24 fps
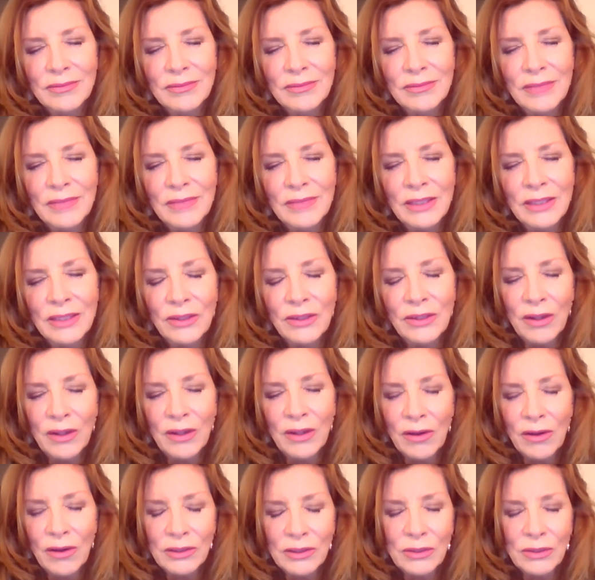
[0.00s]
And you can
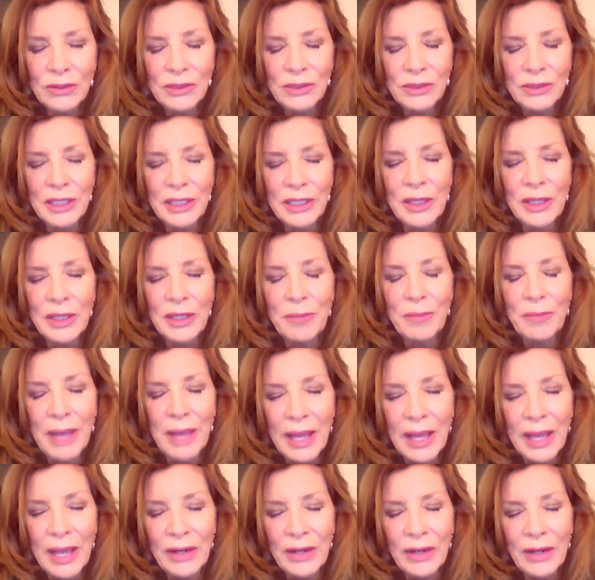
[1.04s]
also see the
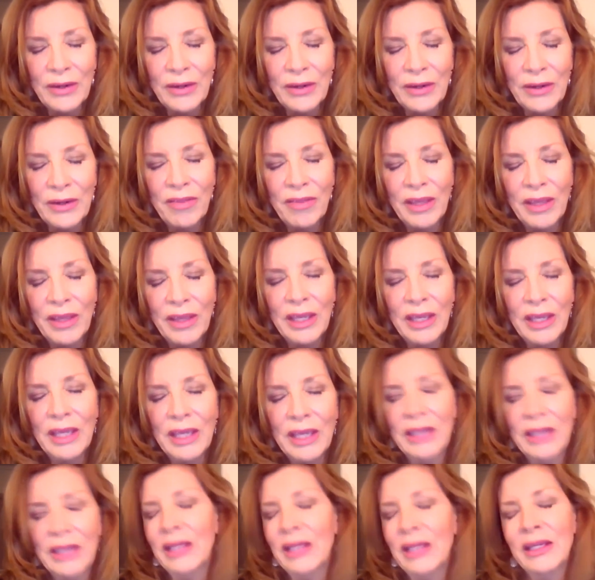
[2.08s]
pattern of
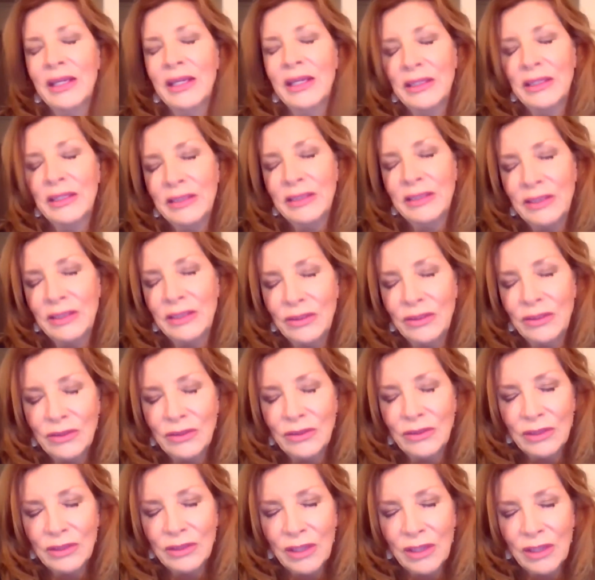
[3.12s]
thinking that
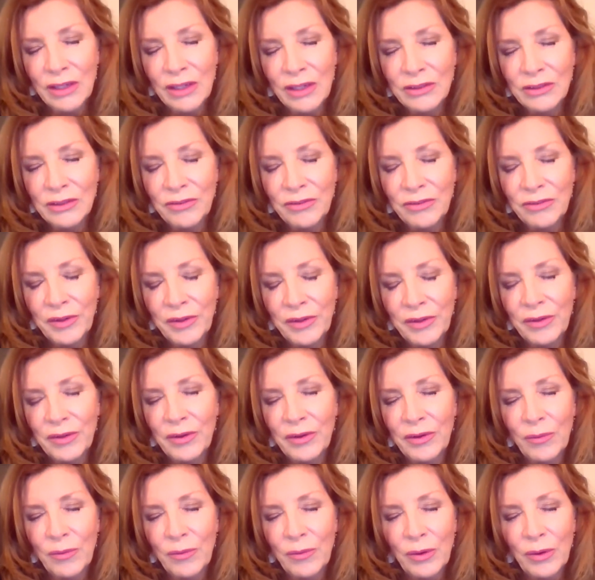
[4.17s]
continues to cause fear
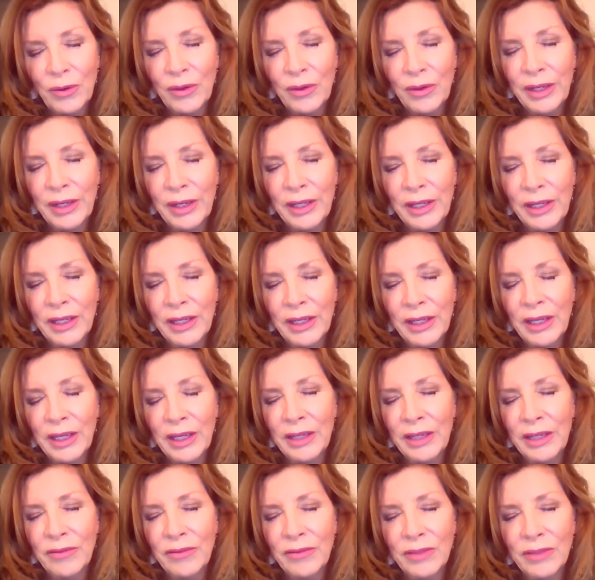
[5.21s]
and worry
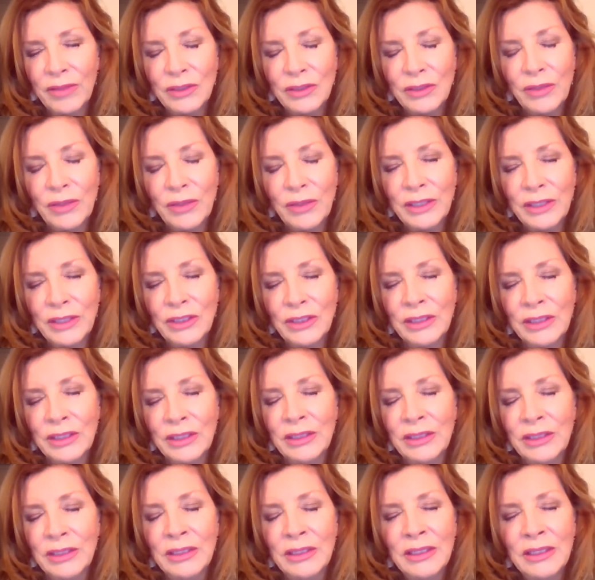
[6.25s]
and
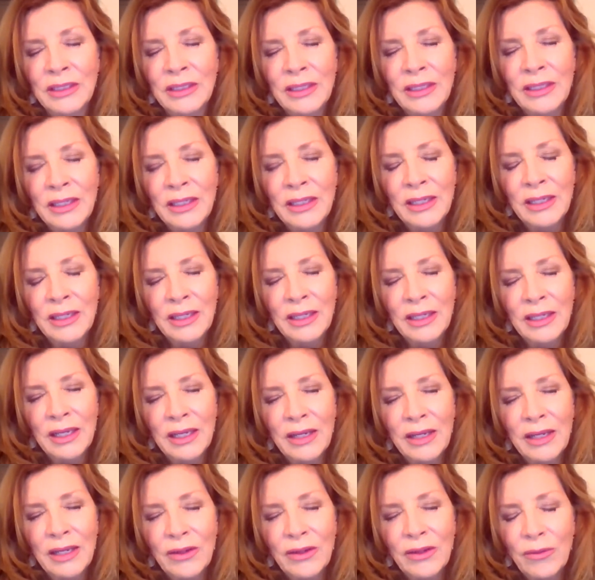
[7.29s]

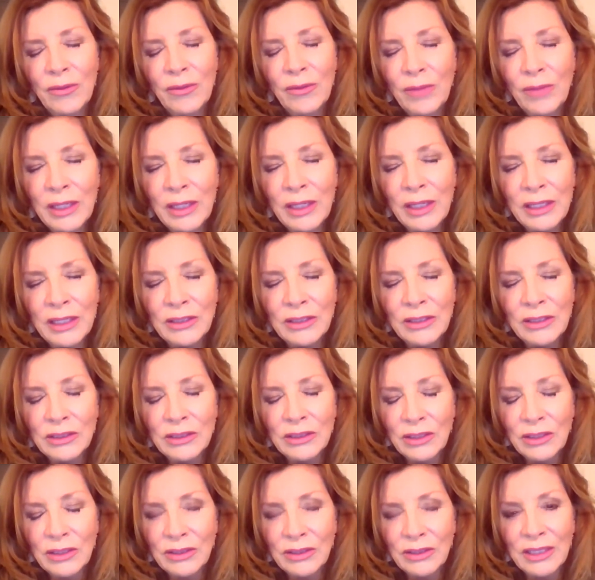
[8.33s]
frustration. And you can really just
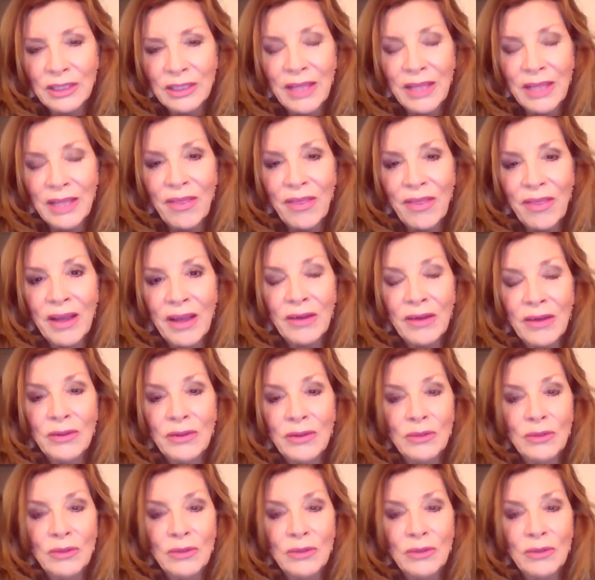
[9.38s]
start to let that go as